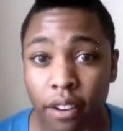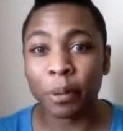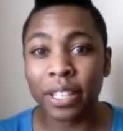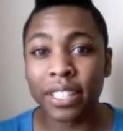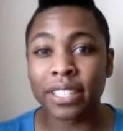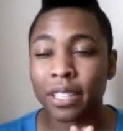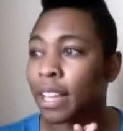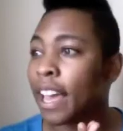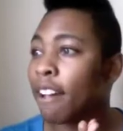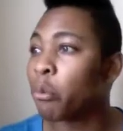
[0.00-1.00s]
We need to
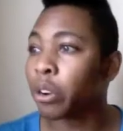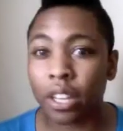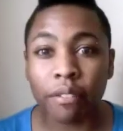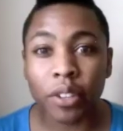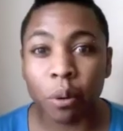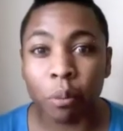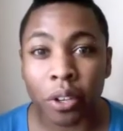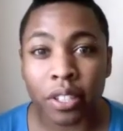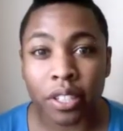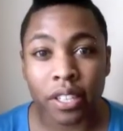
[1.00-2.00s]
have more love in the
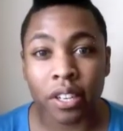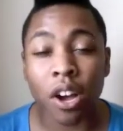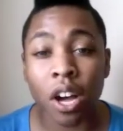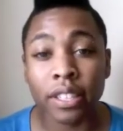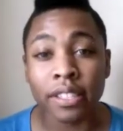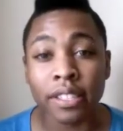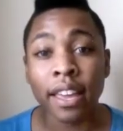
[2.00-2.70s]
world instead of all these